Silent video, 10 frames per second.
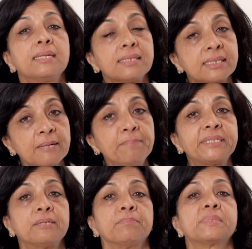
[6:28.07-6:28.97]

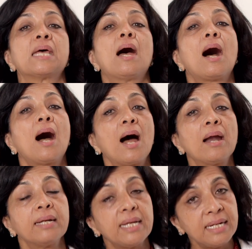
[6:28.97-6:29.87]
symptoms
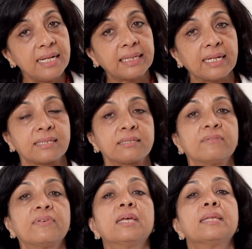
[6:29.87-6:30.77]
are indicative